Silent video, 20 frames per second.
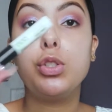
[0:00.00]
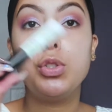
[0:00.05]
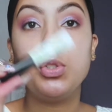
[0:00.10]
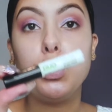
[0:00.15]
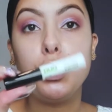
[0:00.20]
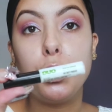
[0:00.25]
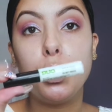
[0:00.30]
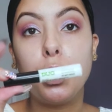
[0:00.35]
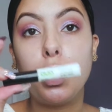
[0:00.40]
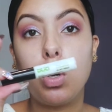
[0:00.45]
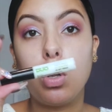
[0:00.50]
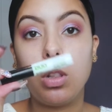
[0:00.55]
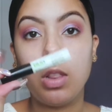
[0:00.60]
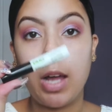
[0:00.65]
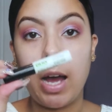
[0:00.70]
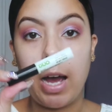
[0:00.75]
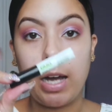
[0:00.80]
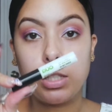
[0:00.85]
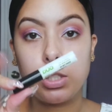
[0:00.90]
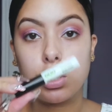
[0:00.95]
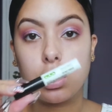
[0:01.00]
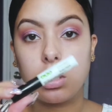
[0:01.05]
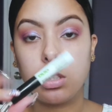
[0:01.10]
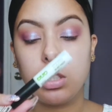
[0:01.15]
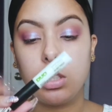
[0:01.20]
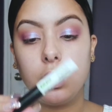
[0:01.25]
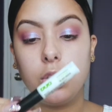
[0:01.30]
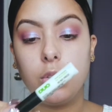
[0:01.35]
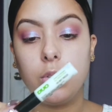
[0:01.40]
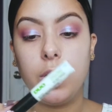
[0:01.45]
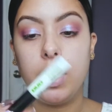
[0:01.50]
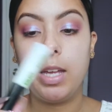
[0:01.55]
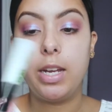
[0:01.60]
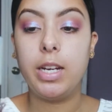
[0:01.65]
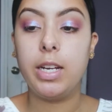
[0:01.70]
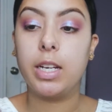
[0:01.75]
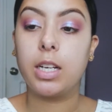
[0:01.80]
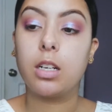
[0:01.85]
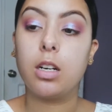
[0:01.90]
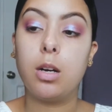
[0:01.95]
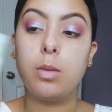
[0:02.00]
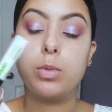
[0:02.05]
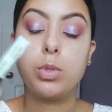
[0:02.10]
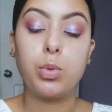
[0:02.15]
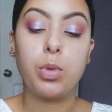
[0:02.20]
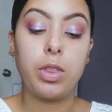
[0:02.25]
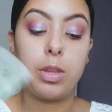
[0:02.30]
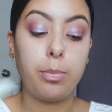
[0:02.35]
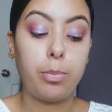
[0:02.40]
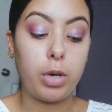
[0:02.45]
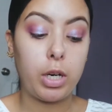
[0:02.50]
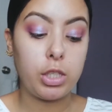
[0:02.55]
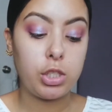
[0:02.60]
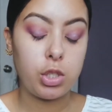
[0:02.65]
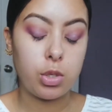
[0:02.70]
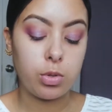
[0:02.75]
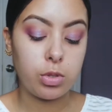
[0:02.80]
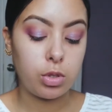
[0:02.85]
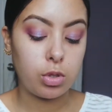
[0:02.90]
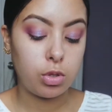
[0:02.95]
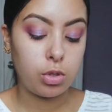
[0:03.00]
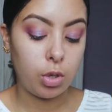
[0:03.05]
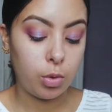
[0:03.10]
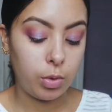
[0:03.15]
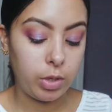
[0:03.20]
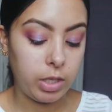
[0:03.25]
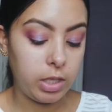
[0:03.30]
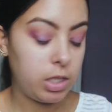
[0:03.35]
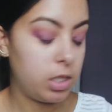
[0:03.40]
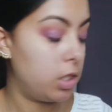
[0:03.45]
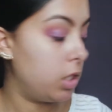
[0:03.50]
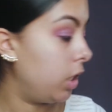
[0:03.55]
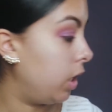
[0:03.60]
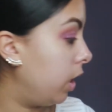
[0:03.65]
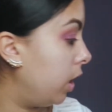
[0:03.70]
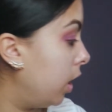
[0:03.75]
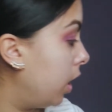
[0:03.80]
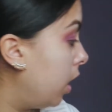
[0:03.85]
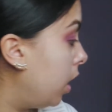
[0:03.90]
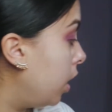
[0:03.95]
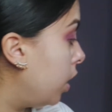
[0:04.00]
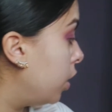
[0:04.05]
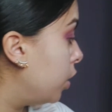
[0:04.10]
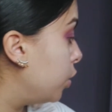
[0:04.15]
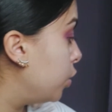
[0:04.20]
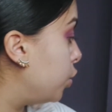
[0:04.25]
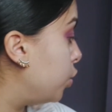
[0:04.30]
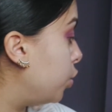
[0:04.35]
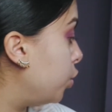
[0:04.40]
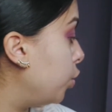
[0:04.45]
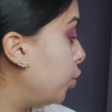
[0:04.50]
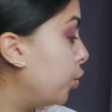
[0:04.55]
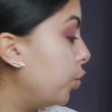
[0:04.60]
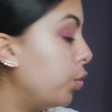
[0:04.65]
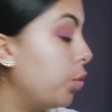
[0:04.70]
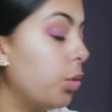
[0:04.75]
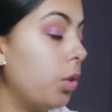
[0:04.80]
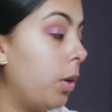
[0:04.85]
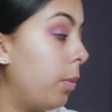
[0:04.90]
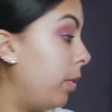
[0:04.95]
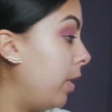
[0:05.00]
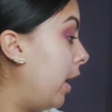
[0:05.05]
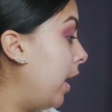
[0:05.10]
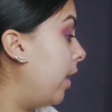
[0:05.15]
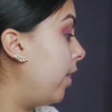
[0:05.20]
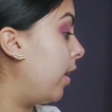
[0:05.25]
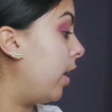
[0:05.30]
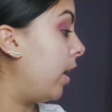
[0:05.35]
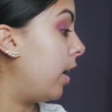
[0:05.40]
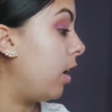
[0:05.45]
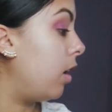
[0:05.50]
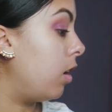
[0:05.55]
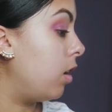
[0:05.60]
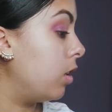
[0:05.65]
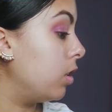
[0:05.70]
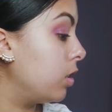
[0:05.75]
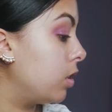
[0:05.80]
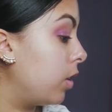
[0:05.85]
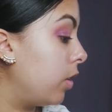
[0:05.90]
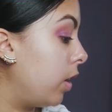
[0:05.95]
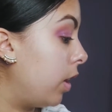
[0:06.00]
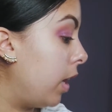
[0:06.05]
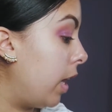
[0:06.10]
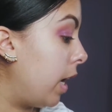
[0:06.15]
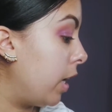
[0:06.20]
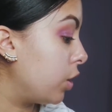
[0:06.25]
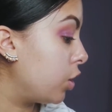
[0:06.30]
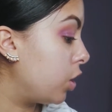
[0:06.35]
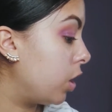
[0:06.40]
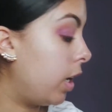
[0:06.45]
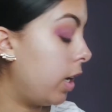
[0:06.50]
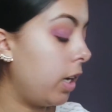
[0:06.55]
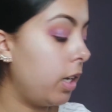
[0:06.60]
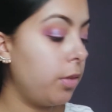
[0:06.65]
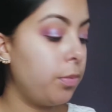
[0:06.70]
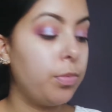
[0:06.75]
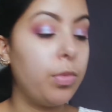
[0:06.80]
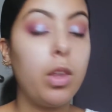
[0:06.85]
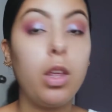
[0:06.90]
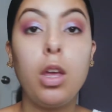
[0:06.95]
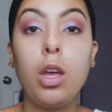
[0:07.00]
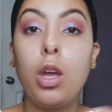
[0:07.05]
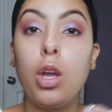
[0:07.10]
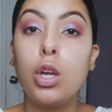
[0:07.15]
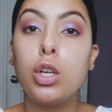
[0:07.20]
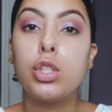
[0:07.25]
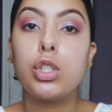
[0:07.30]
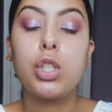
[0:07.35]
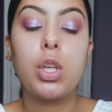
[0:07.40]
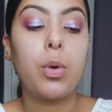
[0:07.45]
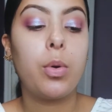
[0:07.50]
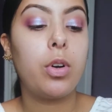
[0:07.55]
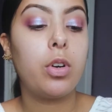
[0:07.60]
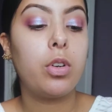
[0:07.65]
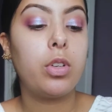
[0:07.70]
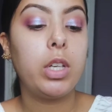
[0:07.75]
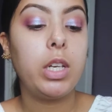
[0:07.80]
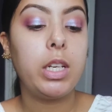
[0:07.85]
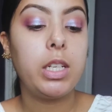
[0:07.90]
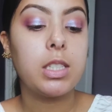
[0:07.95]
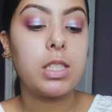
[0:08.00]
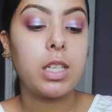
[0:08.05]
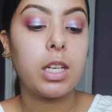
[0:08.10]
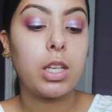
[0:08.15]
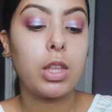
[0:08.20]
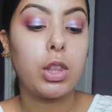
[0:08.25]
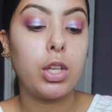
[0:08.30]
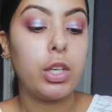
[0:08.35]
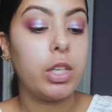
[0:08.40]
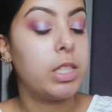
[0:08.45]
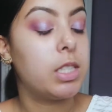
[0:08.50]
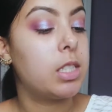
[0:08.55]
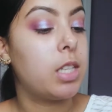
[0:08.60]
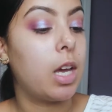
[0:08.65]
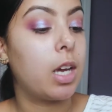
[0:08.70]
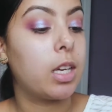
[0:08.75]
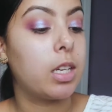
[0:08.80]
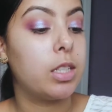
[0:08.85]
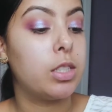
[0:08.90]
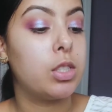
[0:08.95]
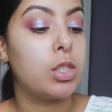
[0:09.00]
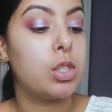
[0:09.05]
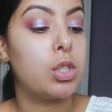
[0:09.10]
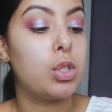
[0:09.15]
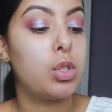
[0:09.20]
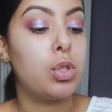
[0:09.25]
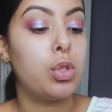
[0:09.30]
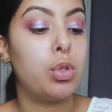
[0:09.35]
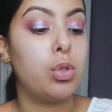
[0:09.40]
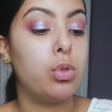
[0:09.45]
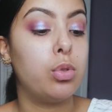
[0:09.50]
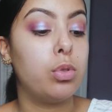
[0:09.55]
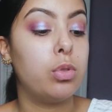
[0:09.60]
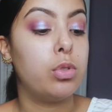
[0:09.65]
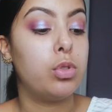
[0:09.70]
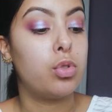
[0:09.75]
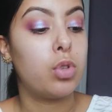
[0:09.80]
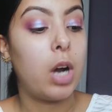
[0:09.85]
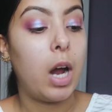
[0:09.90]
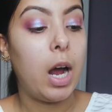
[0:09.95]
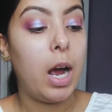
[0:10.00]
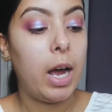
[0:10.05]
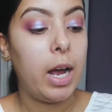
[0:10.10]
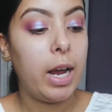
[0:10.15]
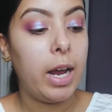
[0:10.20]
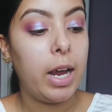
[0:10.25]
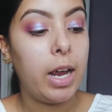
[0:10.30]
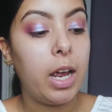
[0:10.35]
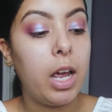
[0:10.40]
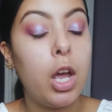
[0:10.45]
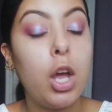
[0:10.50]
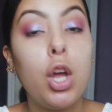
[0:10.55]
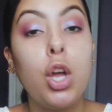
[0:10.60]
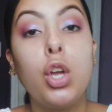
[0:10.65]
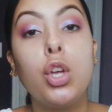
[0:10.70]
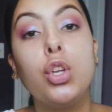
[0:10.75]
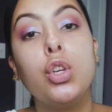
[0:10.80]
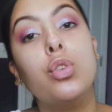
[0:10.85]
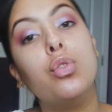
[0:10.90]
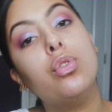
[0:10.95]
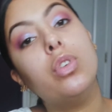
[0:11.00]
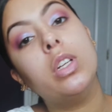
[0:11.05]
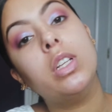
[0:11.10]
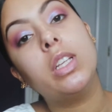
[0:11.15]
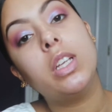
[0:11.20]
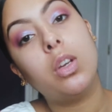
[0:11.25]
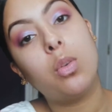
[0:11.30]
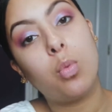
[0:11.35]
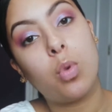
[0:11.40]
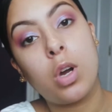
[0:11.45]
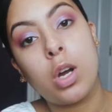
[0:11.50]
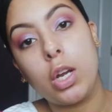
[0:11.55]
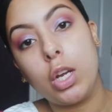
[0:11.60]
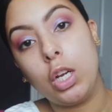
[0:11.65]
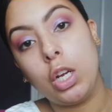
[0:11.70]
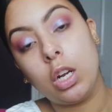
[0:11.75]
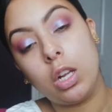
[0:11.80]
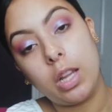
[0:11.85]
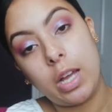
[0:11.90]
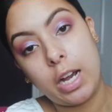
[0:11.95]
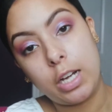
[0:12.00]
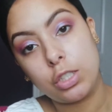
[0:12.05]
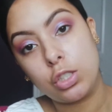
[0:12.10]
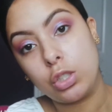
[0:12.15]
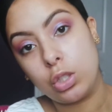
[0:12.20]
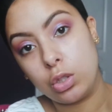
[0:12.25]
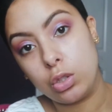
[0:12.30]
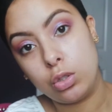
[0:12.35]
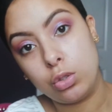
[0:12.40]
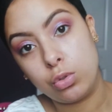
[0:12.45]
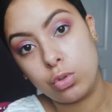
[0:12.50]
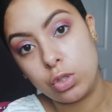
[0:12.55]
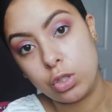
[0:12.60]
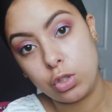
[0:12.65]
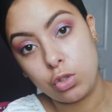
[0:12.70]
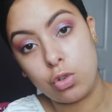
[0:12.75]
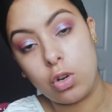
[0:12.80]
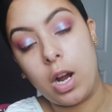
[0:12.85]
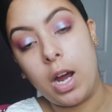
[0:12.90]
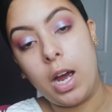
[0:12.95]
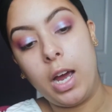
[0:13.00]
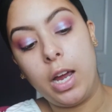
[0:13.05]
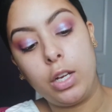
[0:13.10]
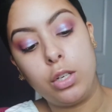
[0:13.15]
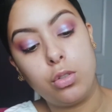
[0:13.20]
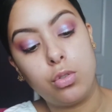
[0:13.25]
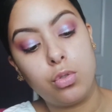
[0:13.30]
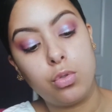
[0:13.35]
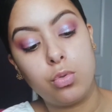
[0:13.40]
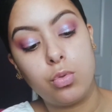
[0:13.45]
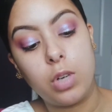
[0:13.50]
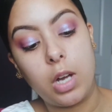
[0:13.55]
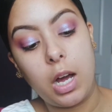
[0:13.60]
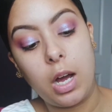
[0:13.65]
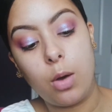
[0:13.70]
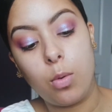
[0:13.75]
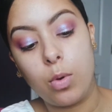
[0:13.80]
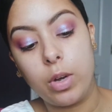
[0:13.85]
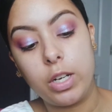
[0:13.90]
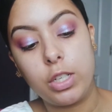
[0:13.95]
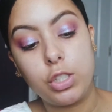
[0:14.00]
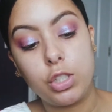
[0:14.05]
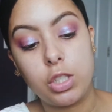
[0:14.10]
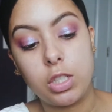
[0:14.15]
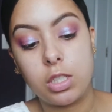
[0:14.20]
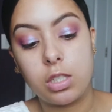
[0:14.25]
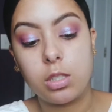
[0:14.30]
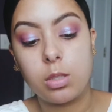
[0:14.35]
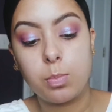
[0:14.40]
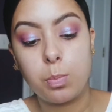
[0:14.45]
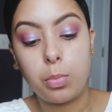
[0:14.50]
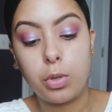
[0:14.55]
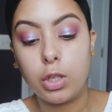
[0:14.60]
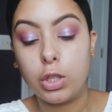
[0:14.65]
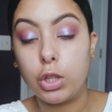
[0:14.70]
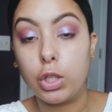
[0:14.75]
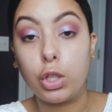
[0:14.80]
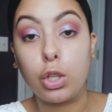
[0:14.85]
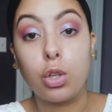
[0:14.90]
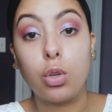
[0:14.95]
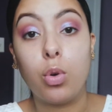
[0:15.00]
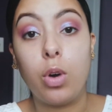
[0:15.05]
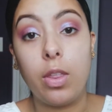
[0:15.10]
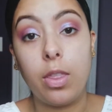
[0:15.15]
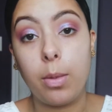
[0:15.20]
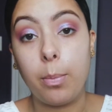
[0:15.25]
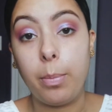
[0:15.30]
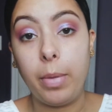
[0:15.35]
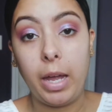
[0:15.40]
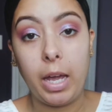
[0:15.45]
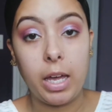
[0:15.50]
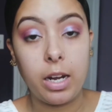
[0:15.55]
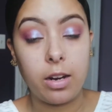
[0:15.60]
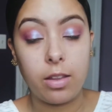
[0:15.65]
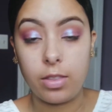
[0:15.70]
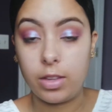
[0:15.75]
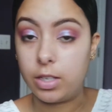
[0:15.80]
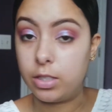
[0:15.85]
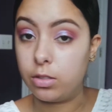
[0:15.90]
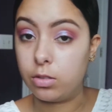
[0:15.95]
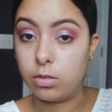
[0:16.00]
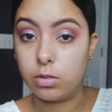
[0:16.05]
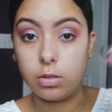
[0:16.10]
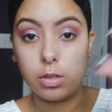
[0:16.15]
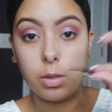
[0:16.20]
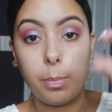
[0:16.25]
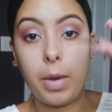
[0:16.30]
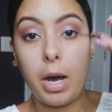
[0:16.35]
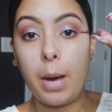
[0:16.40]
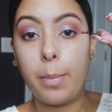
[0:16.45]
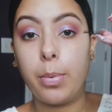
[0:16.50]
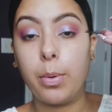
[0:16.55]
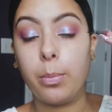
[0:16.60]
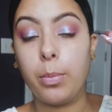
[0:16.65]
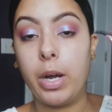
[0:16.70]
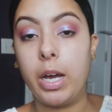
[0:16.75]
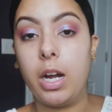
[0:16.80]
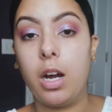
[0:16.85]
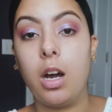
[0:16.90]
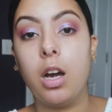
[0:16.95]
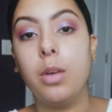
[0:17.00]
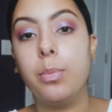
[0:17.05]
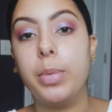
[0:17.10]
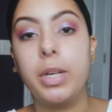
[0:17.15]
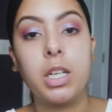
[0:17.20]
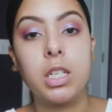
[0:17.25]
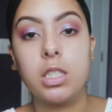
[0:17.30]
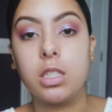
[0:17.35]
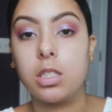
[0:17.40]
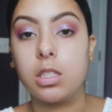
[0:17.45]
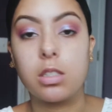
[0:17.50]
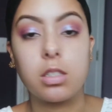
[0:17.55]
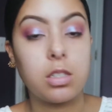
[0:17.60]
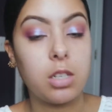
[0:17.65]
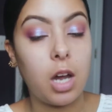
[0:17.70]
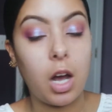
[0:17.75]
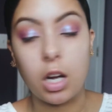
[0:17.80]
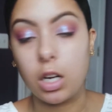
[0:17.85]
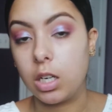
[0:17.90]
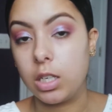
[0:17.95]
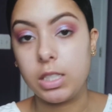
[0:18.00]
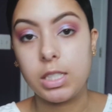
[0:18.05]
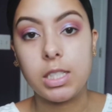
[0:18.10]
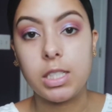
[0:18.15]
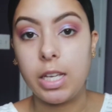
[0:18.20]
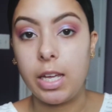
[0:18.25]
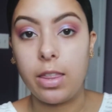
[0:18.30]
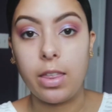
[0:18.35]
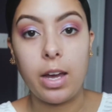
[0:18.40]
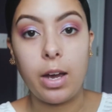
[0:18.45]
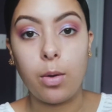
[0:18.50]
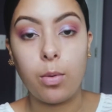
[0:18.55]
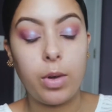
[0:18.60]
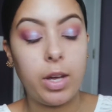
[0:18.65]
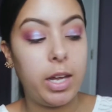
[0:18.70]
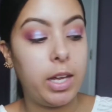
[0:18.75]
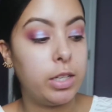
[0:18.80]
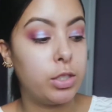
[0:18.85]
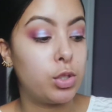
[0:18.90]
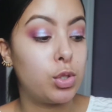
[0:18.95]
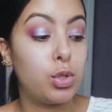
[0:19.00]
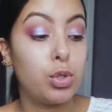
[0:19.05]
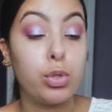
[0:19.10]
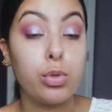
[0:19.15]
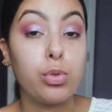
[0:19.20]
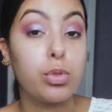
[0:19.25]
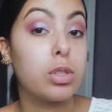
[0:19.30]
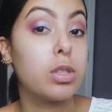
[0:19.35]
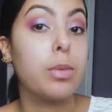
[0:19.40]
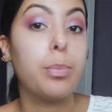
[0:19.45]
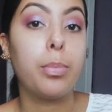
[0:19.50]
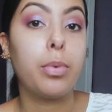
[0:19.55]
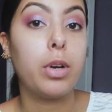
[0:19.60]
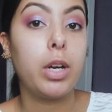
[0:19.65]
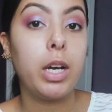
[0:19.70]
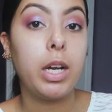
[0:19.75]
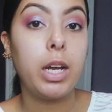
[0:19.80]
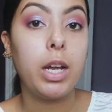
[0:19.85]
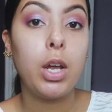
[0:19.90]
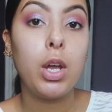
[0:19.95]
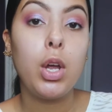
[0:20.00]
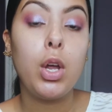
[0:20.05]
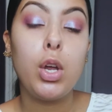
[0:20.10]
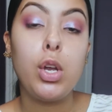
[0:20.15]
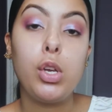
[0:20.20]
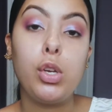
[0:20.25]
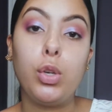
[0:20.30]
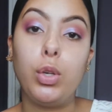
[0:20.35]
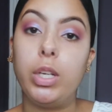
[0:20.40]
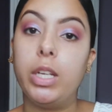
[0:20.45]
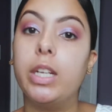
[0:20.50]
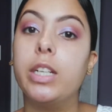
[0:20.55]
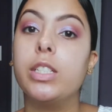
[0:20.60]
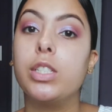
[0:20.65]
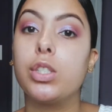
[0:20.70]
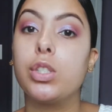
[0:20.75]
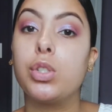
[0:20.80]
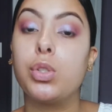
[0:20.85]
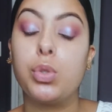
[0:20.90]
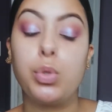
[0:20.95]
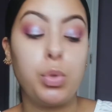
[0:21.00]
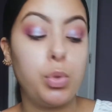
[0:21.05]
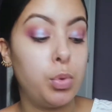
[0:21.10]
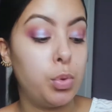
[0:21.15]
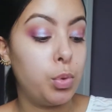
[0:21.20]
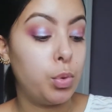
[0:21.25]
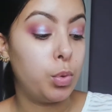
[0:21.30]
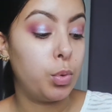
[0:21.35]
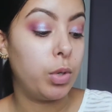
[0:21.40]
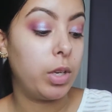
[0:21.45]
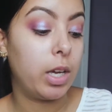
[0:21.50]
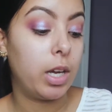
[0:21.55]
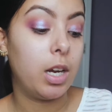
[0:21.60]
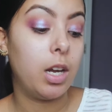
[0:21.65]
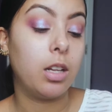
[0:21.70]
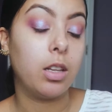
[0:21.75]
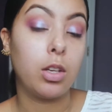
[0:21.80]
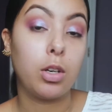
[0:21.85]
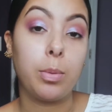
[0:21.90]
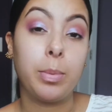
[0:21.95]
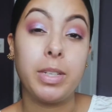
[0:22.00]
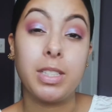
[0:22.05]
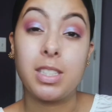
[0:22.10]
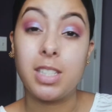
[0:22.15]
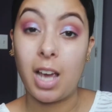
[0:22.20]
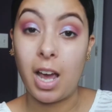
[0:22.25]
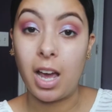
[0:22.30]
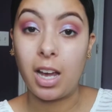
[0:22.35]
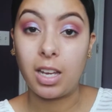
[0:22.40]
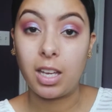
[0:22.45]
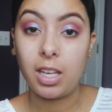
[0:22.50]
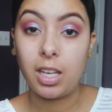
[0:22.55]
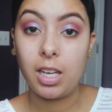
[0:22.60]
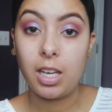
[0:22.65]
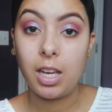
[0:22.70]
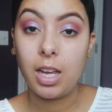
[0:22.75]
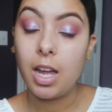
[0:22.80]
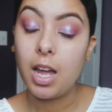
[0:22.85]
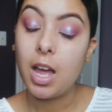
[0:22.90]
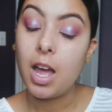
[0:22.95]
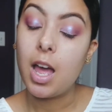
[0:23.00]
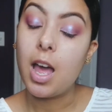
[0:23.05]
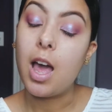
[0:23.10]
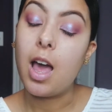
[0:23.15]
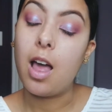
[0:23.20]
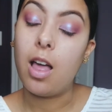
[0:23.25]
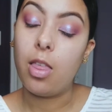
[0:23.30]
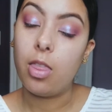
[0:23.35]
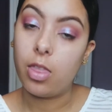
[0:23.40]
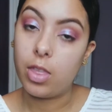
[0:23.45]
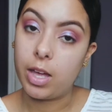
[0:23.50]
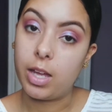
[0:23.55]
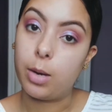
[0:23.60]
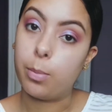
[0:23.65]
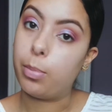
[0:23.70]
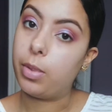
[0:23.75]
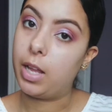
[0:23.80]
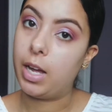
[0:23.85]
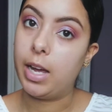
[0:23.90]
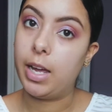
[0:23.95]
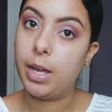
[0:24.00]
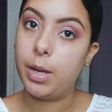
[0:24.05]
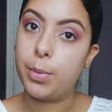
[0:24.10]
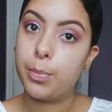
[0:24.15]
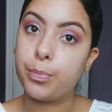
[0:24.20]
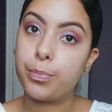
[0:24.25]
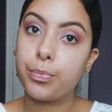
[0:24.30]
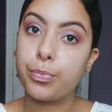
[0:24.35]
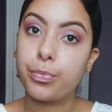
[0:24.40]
dual lash glue and it comes with a brush, so it's so easy to apply that onto the lash line. So it only needs like 30 seconds to dry. You really want your lash glue to dry. You do not want to just put the glue on the band and then pop them right on, because it's not going to stay that way. It's too slippery. You need it to get a little bit tacky and then apply it.